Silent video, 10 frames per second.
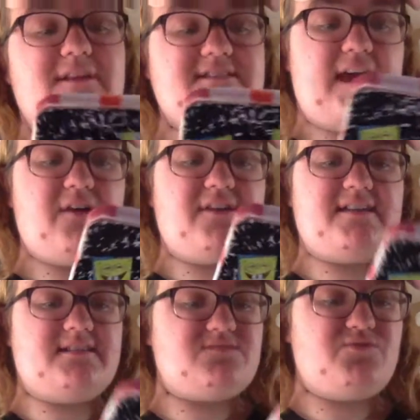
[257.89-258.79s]
plays Harriet
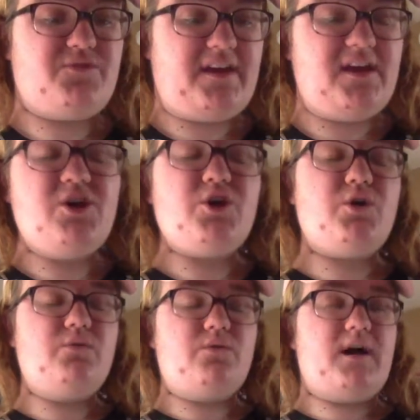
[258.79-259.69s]
in this movie.
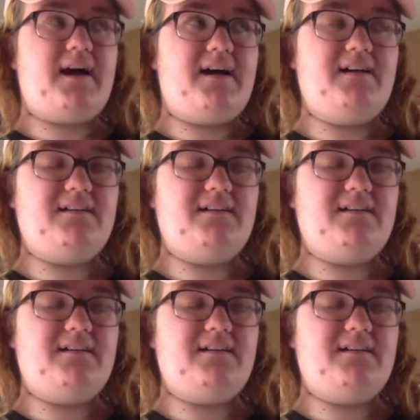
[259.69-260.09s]
Cool, huh?